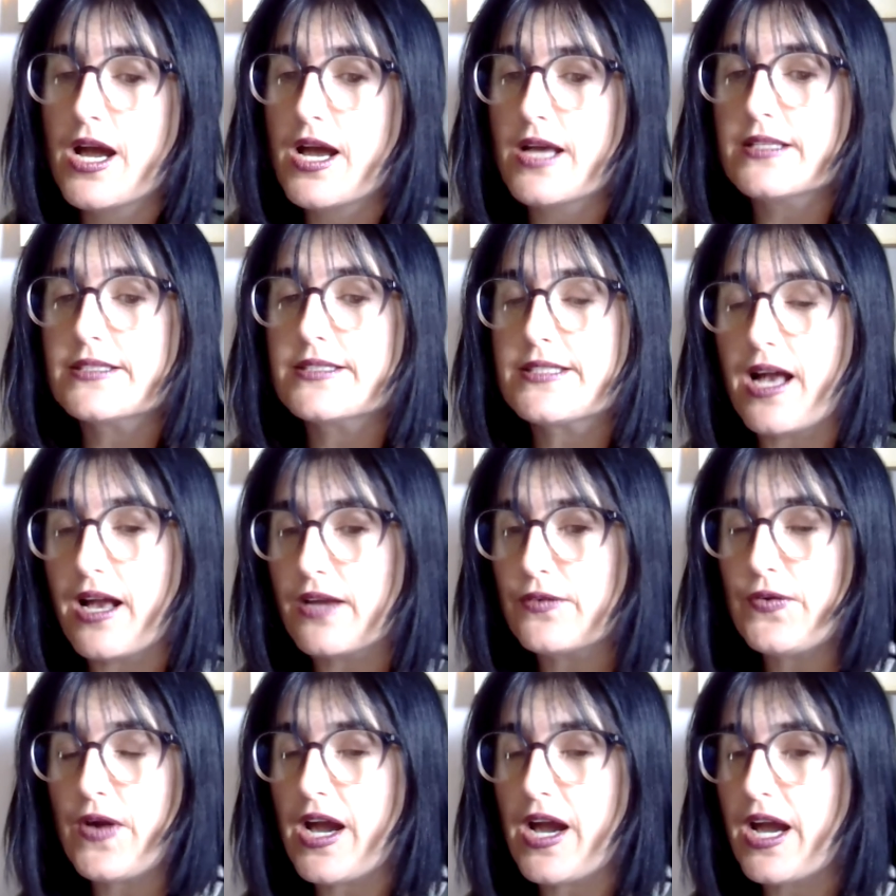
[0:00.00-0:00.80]

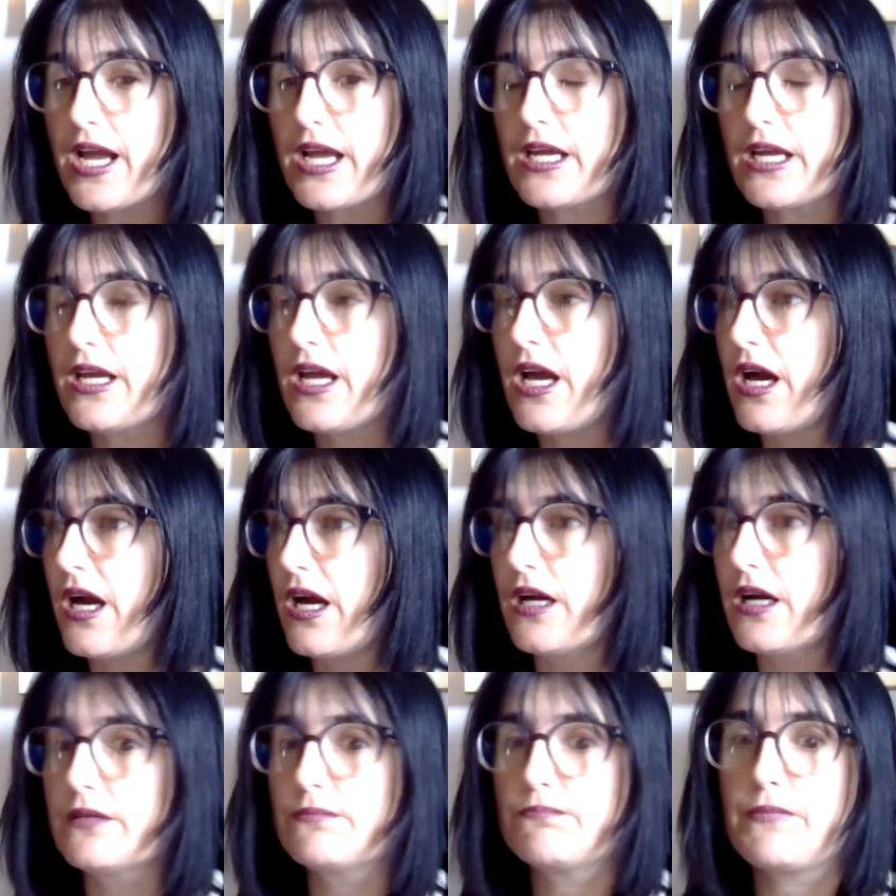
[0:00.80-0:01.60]

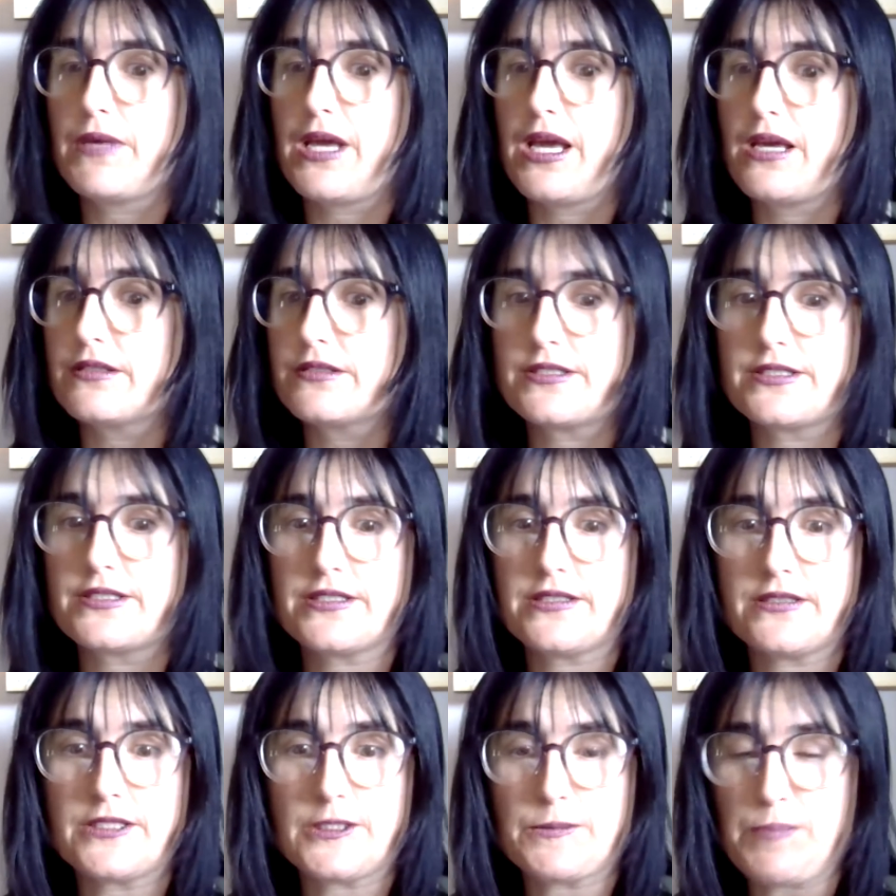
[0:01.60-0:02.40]
sci-fi
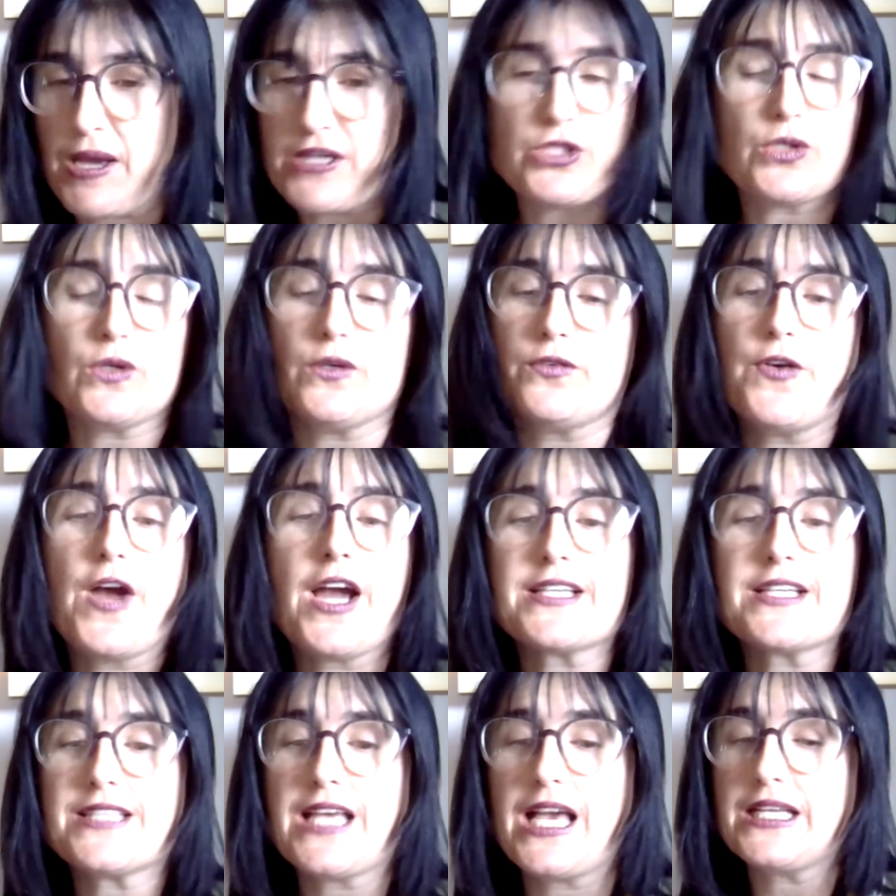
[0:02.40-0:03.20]
special
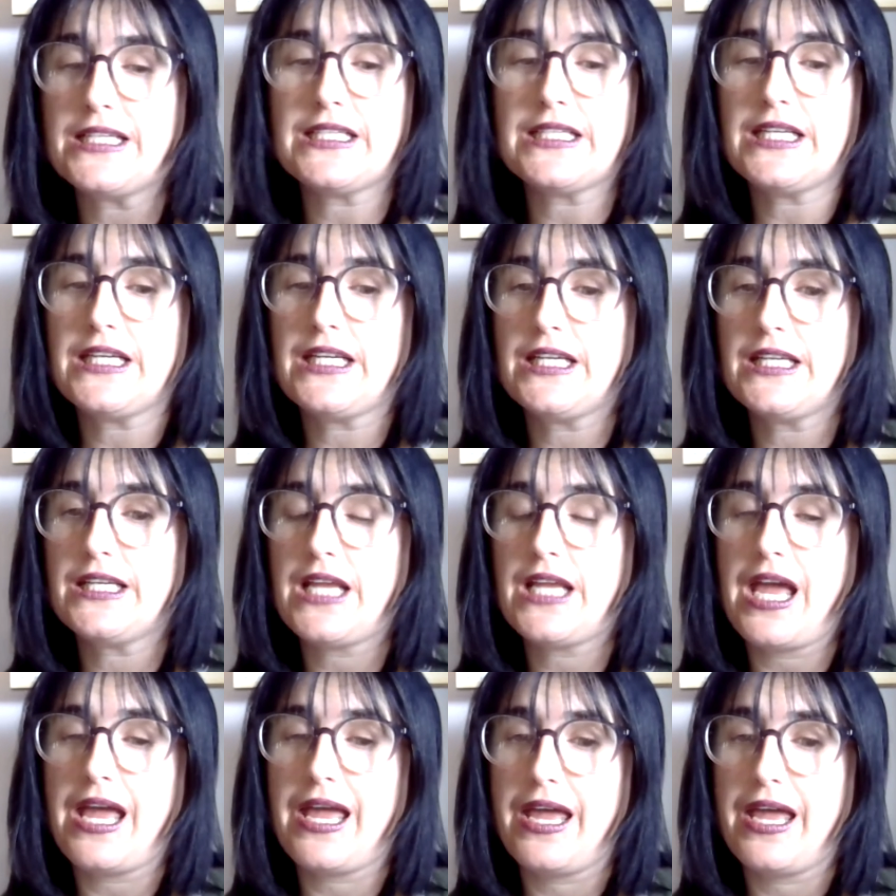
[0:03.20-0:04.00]
effects editing,
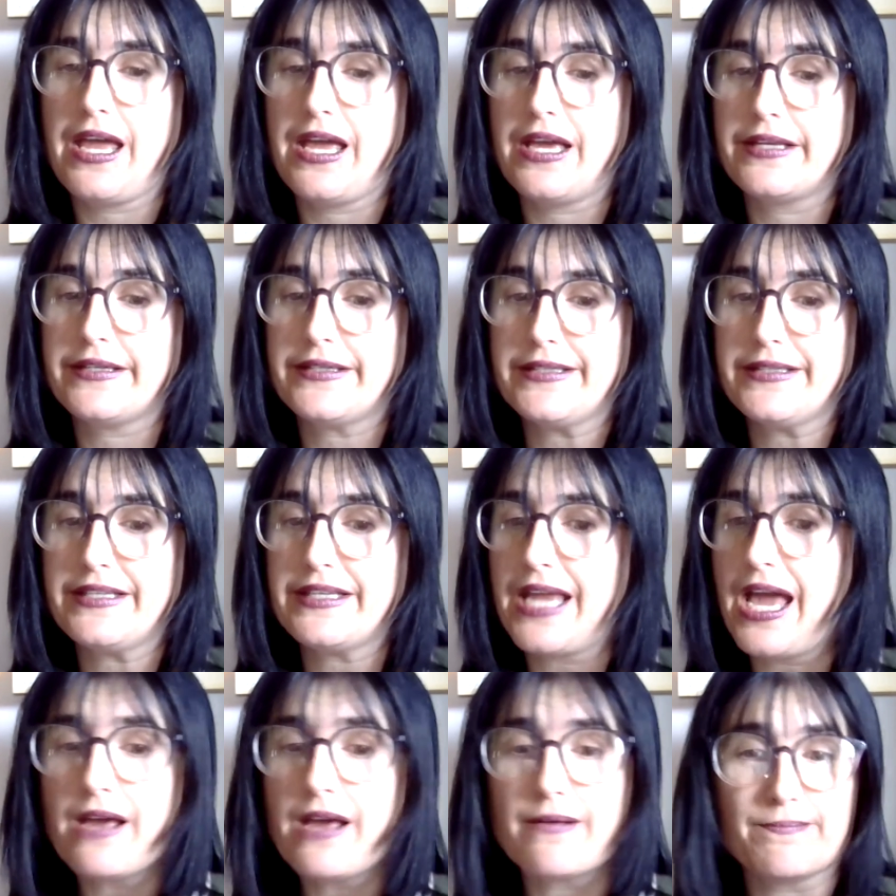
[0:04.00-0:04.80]
and
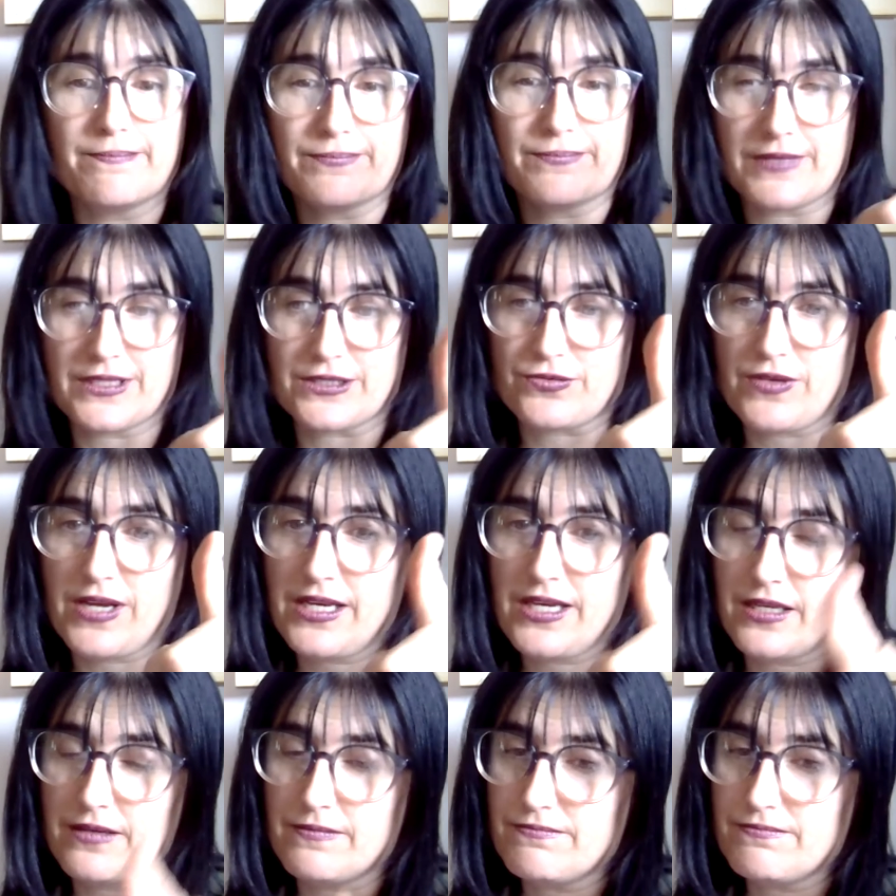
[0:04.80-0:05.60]
yeah, it's
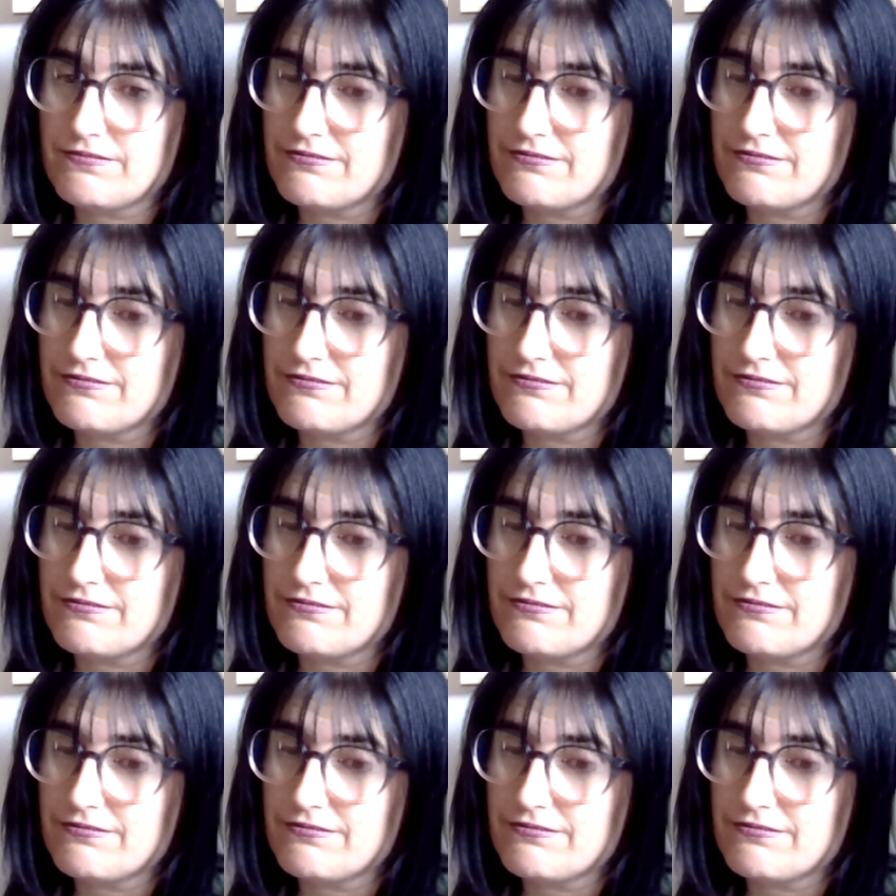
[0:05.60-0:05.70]
ready.